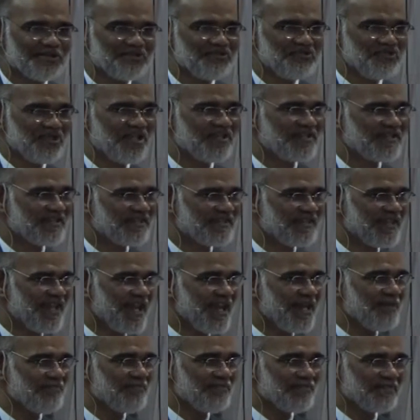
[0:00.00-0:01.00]
Jesus
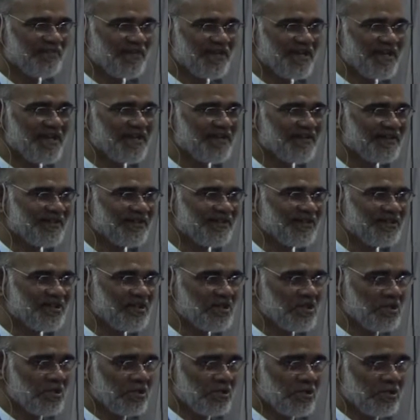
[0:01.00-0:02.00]
came here
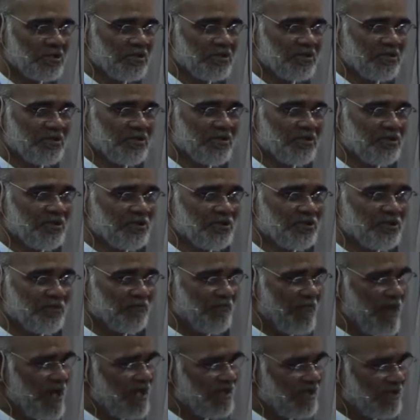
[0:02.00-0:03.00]
to
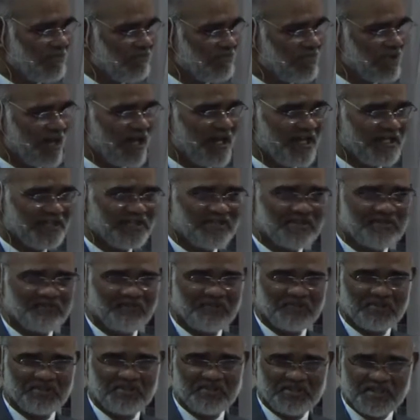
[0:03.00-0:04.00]
pay the price
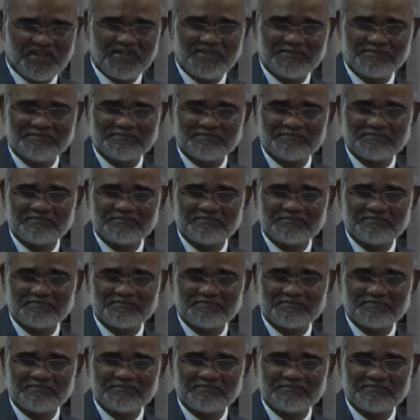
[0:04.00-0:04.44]
for sin,